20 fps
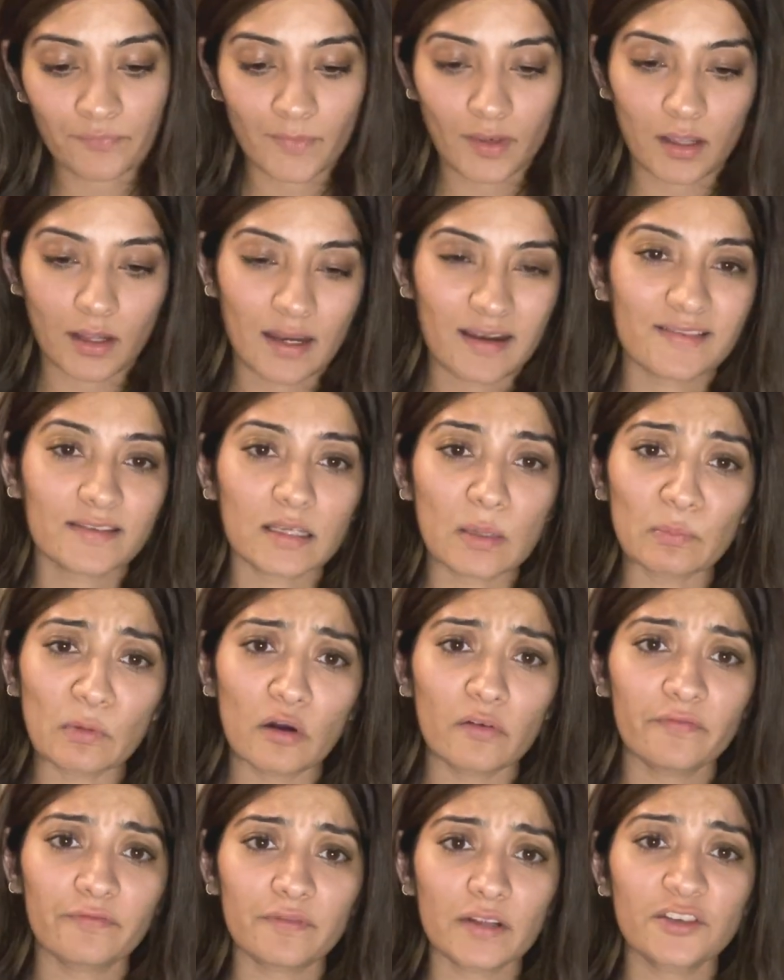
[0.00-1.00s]
and
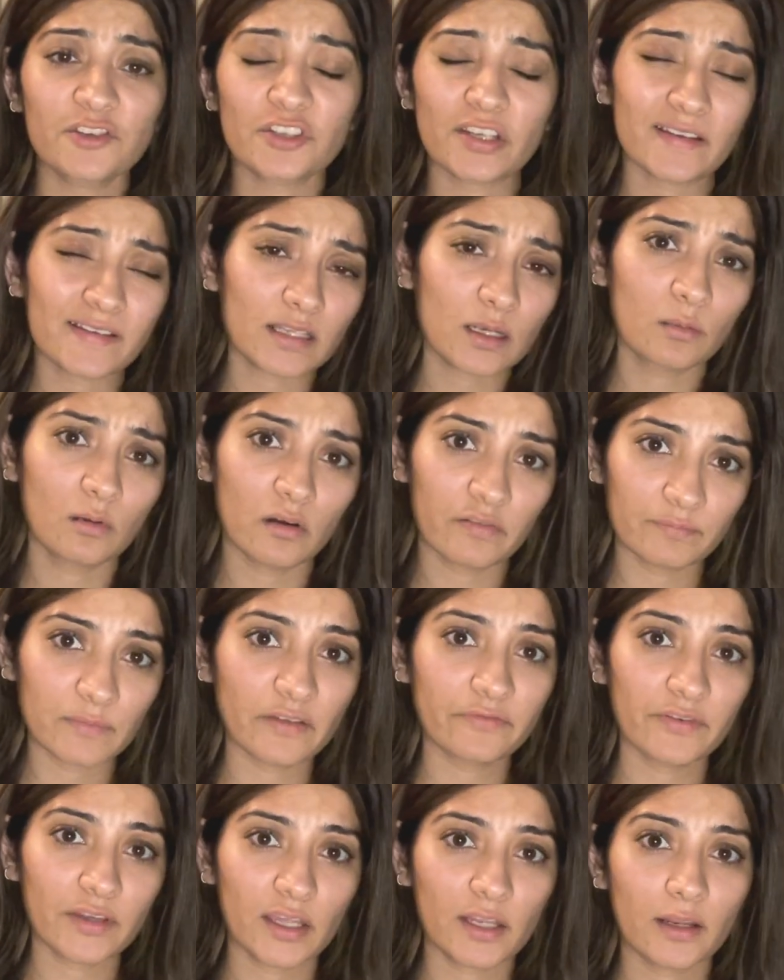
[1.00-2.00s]
share some of my
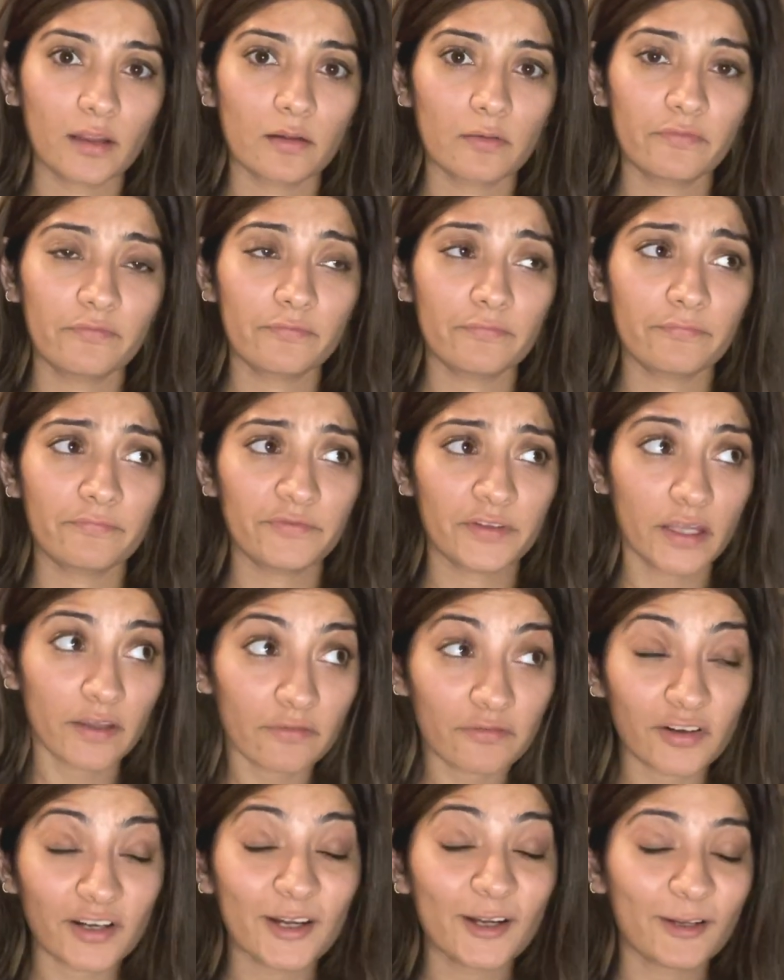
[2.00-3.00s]

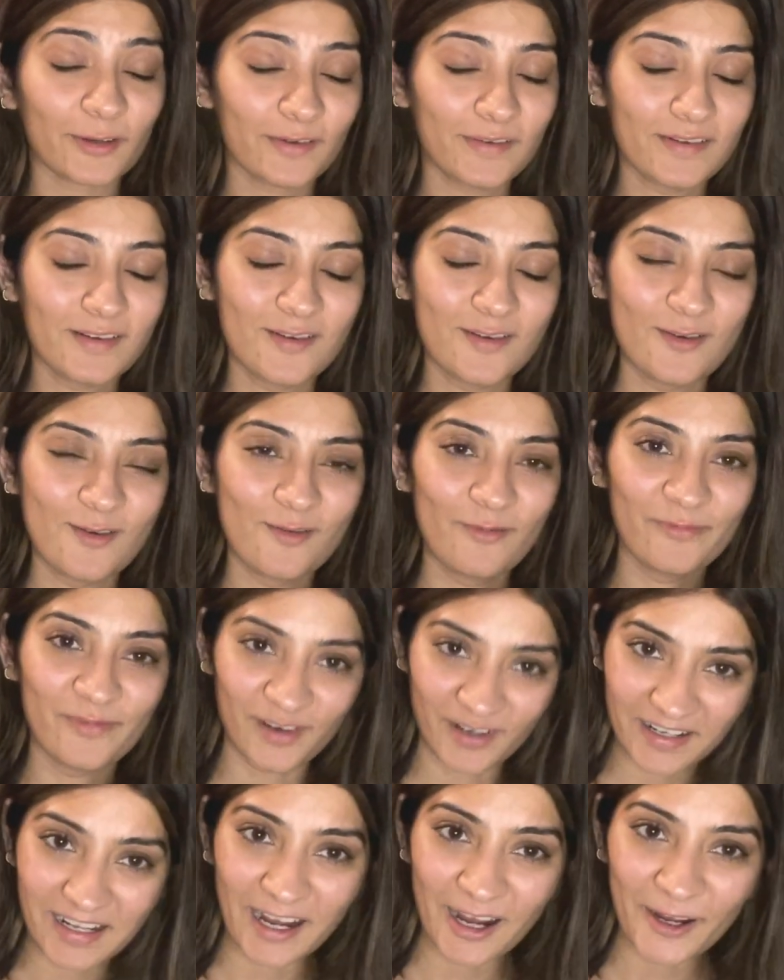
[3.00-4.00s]
favorite
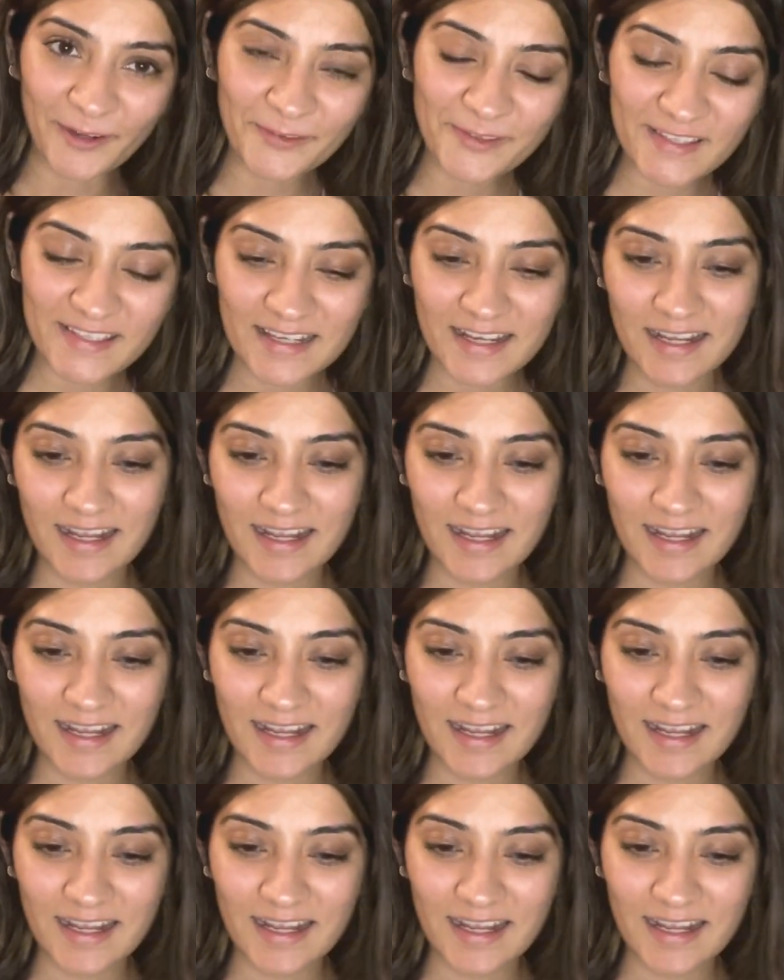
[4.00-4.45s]
workouts